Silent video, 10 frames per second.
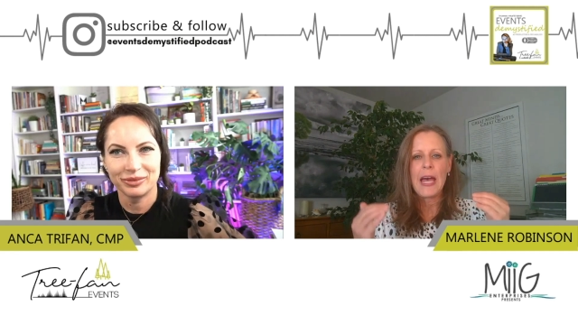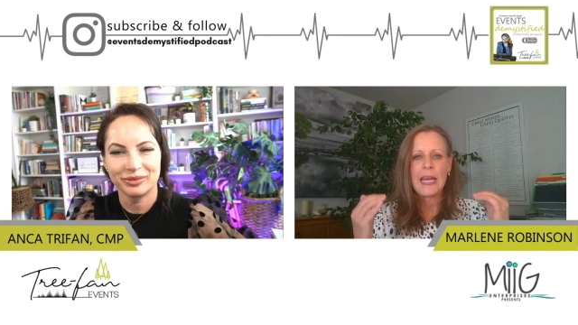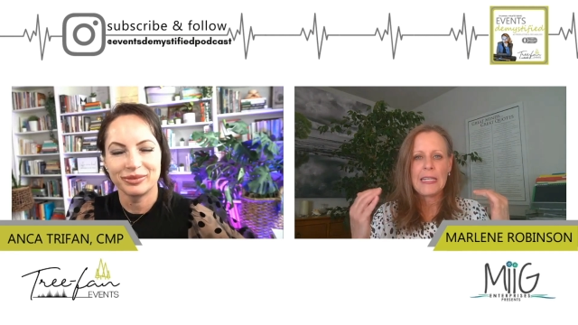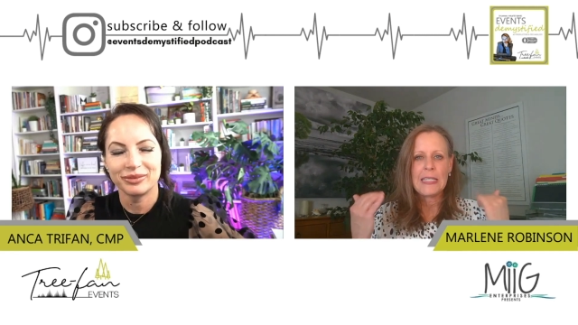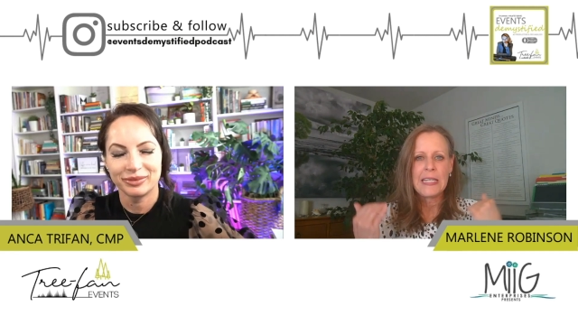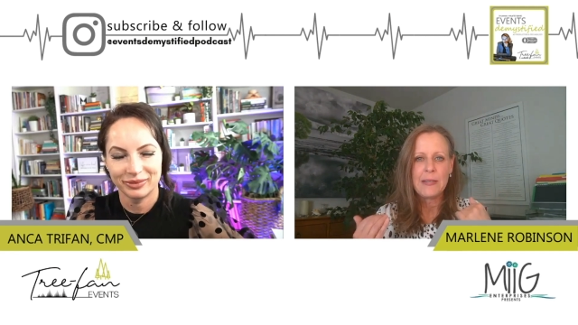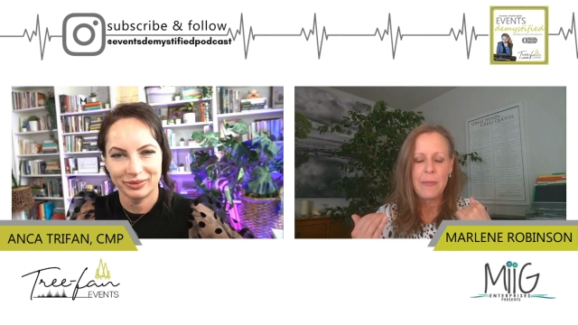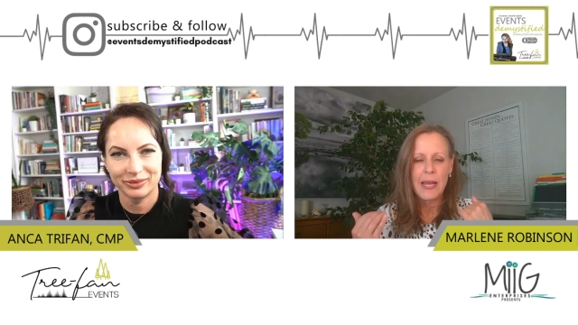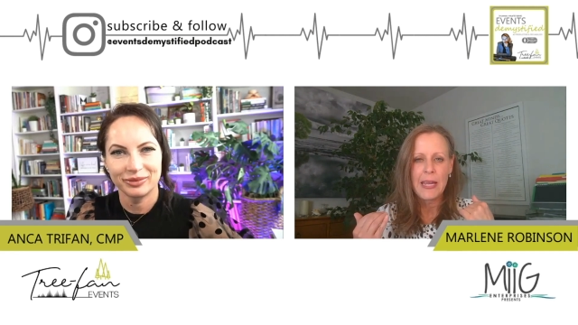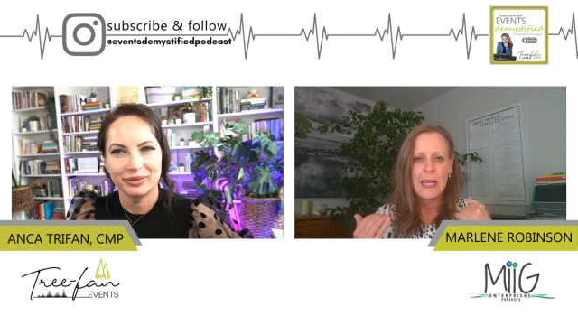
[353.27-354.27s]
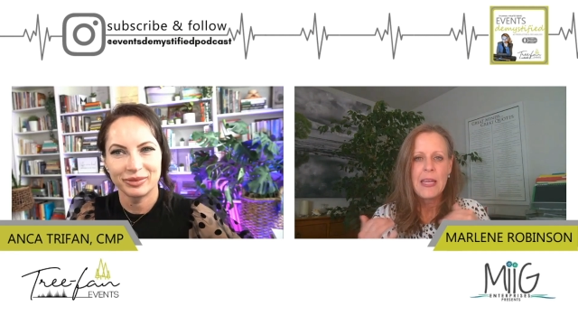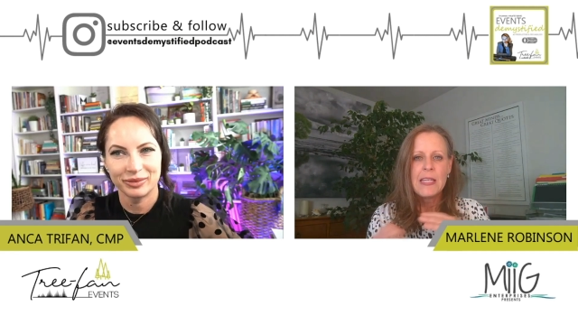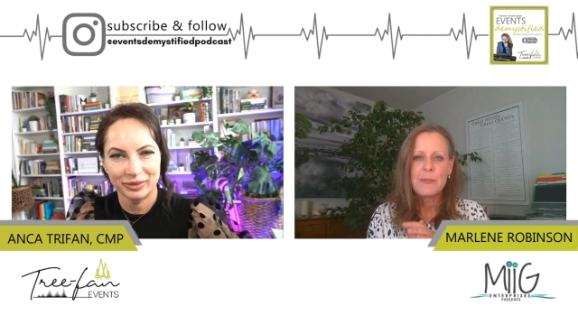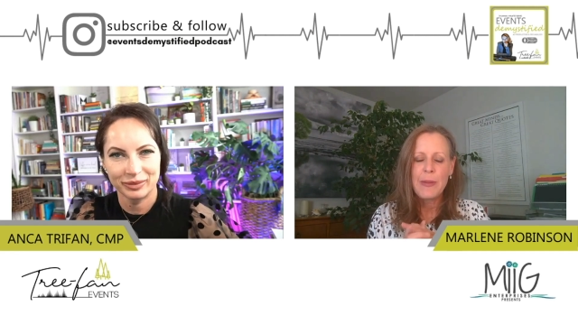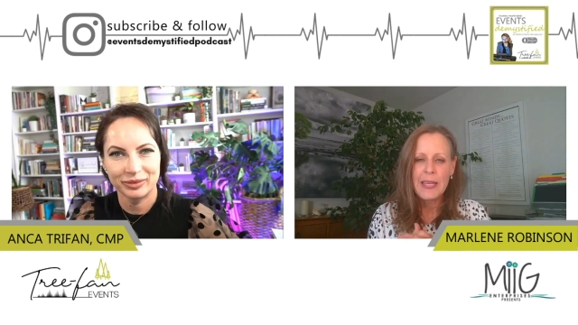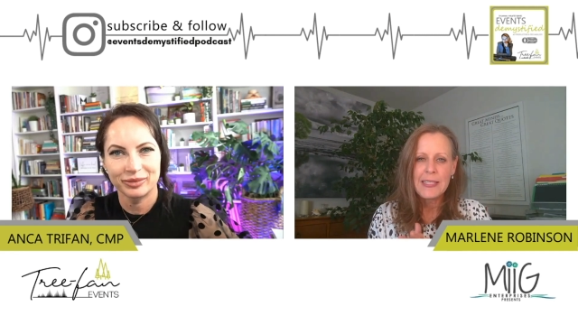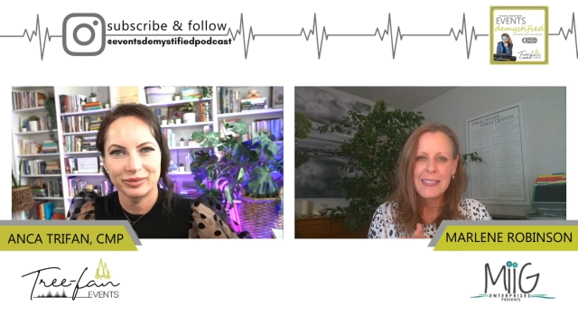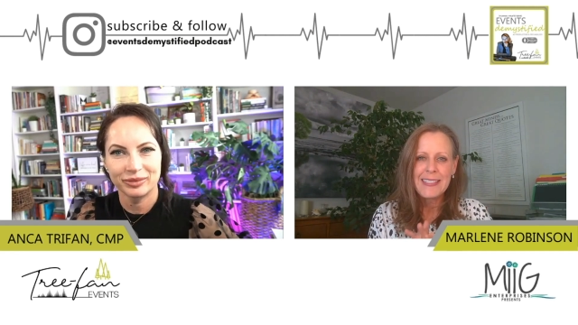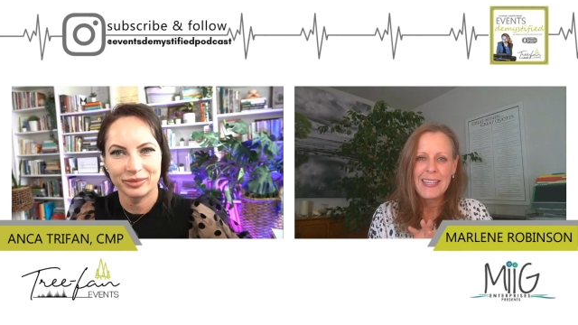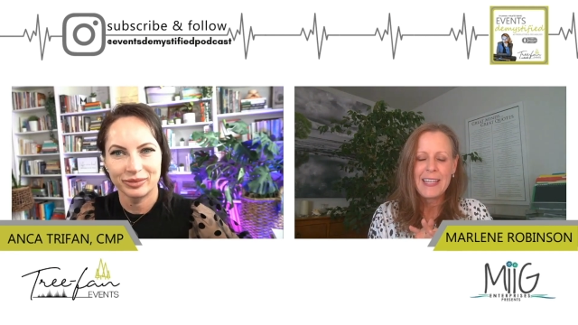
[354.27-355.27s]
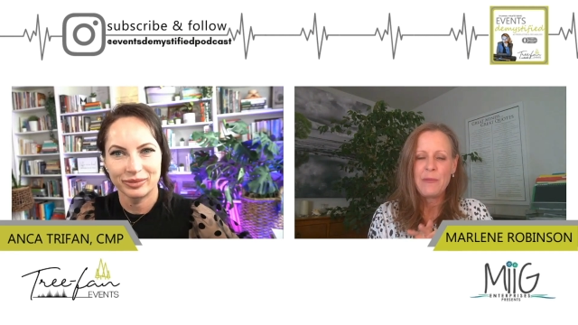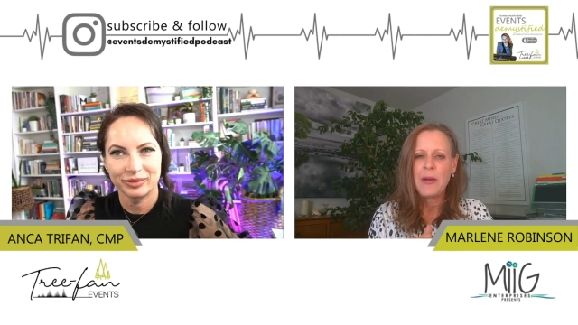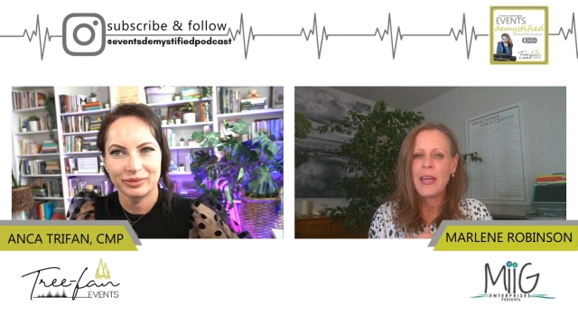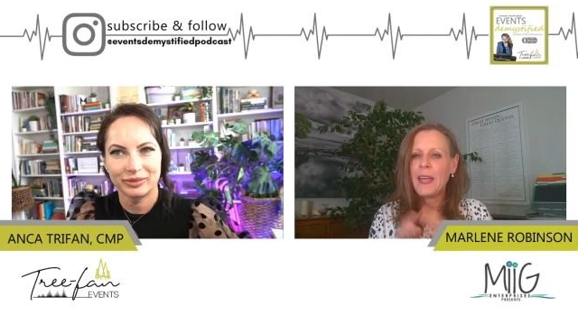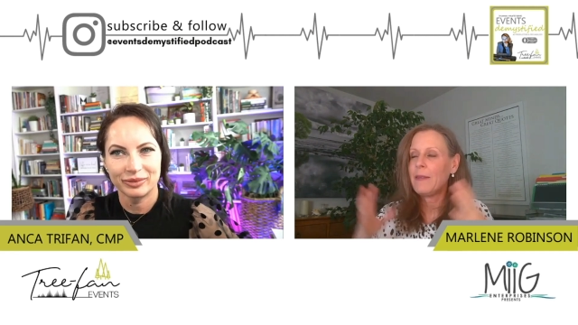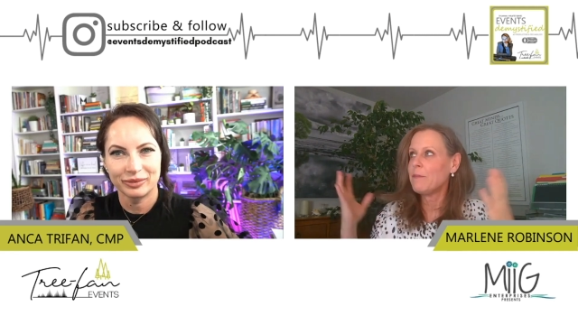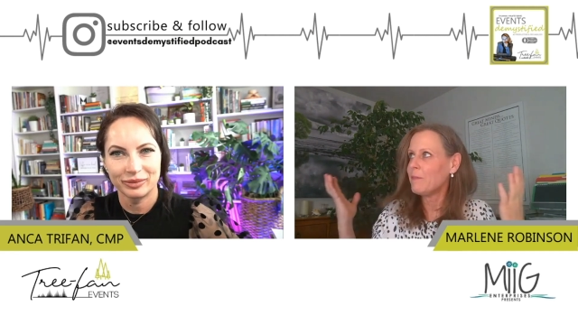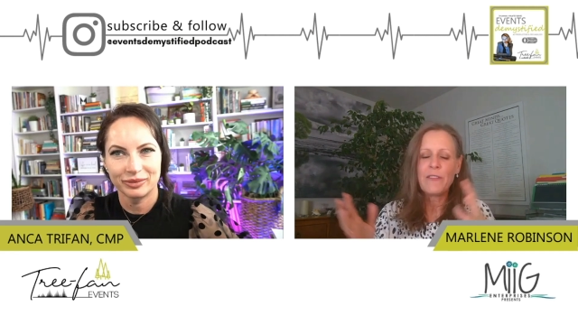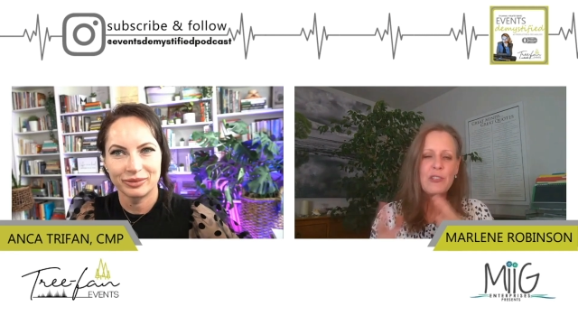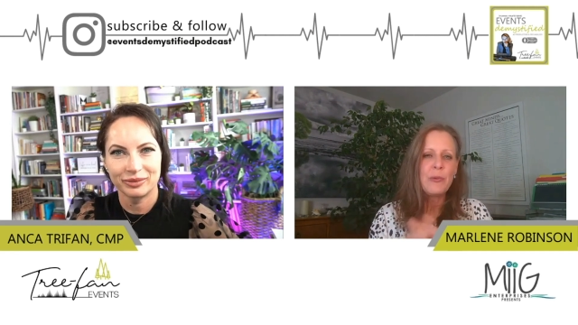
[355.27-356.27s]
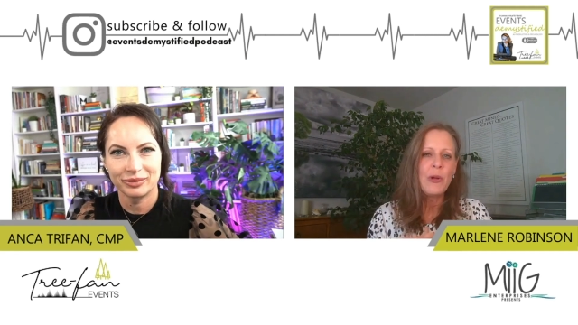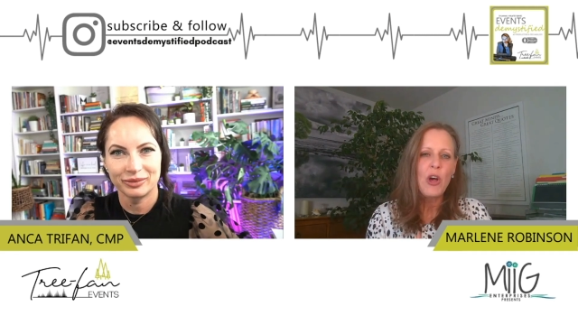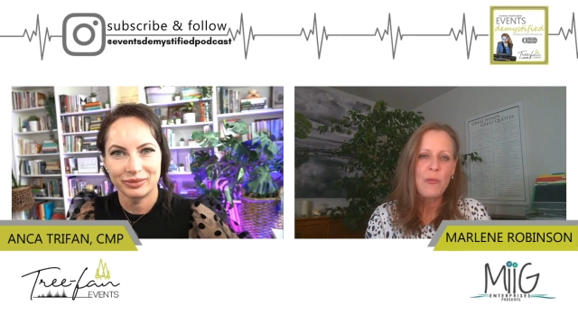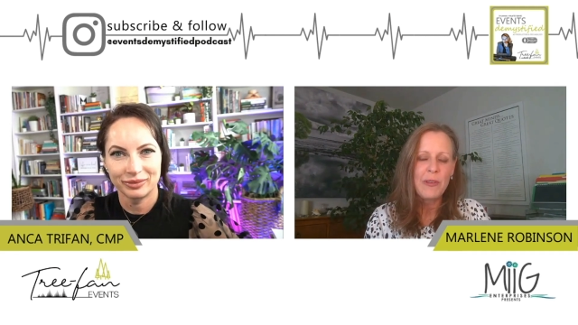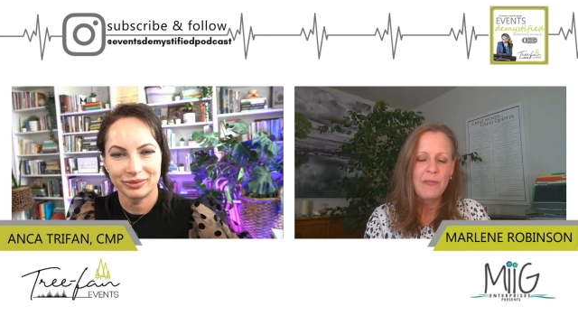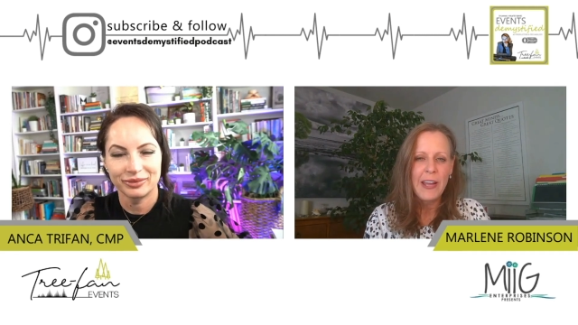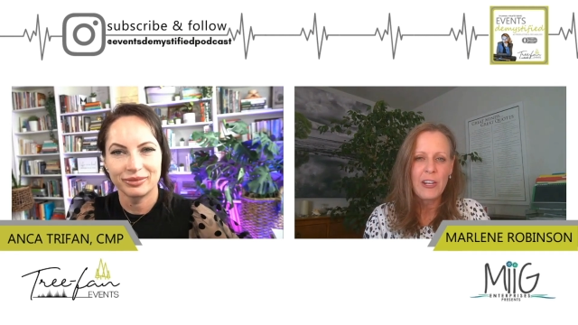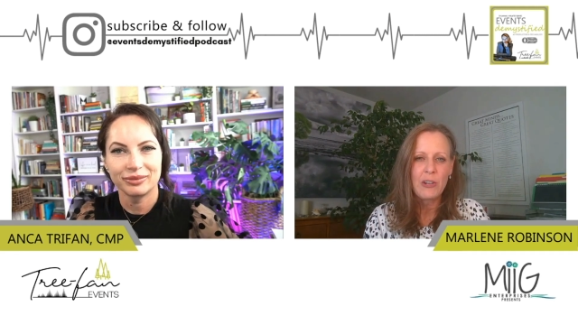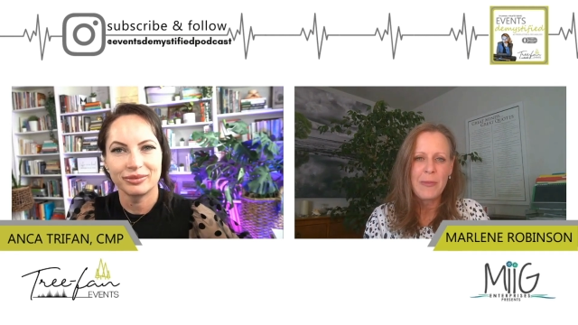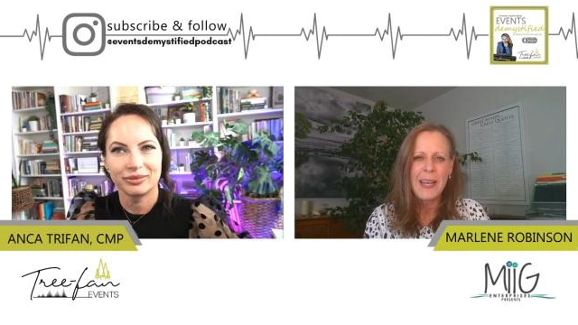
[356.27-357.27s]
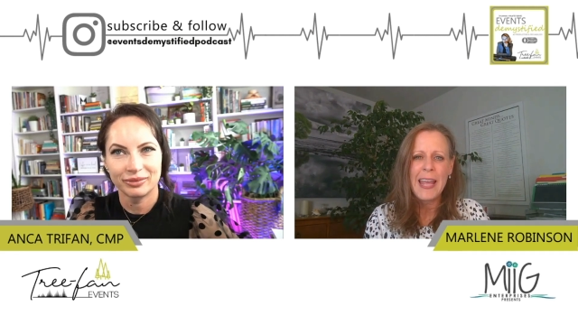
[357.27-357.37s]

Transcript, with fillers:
Speaker 1: I need my space in my comfortable home environment.